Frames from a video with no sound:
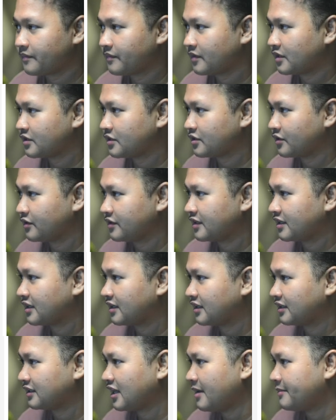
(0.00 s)

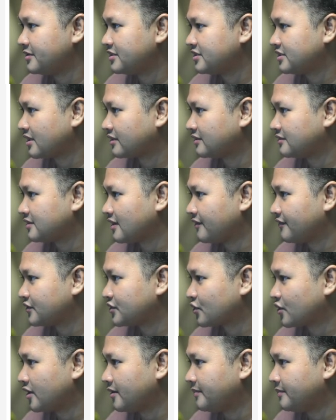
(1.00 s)
Let me check the
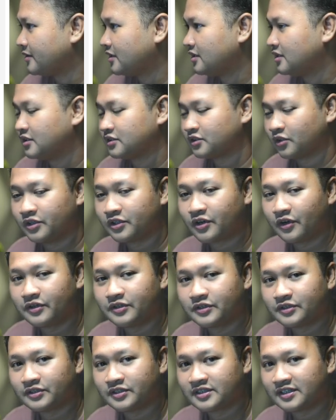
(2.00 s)
JavaScript. So you're going
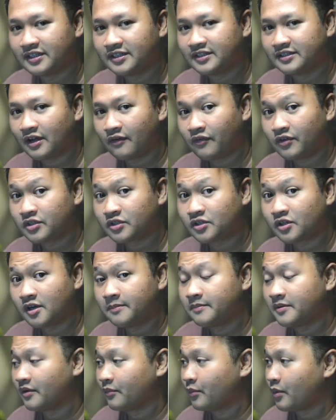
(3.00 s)
to see the
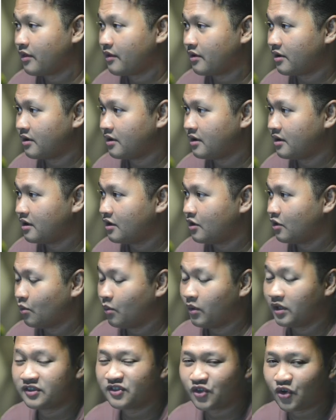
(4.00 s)
JavaScript, whether
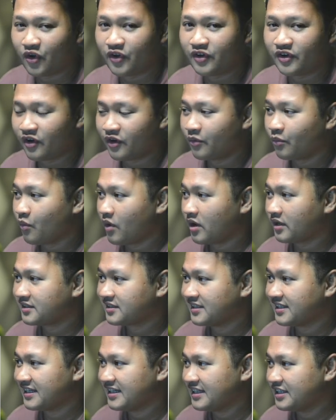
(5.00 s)
what's going on, what's
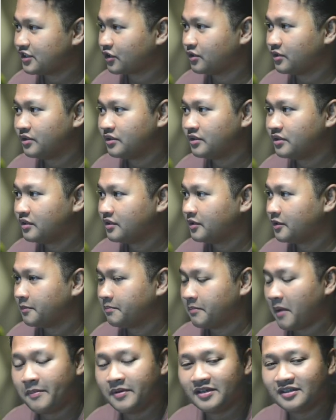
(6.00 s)
the issue.
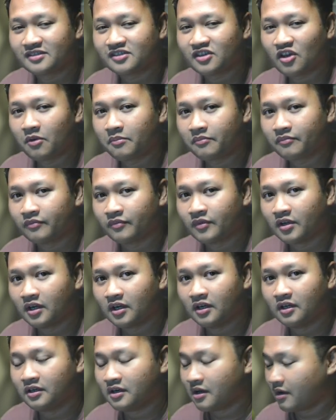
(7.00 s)
Maybe some
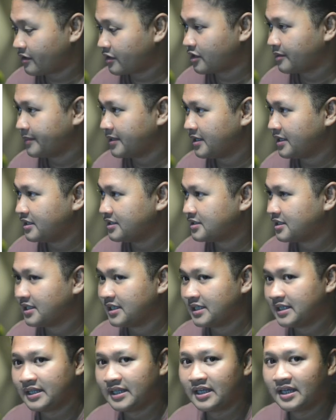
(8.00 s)
argument
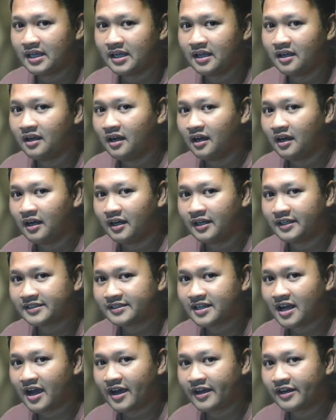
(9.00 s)
isn't
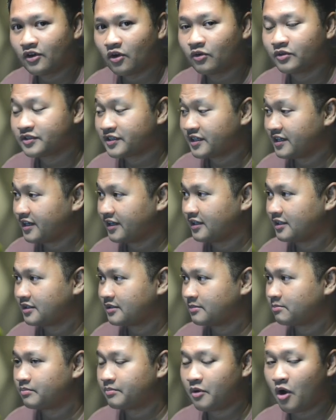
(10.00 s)
assigned or triggered
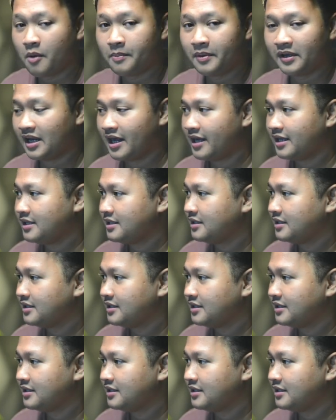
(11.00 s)
properly.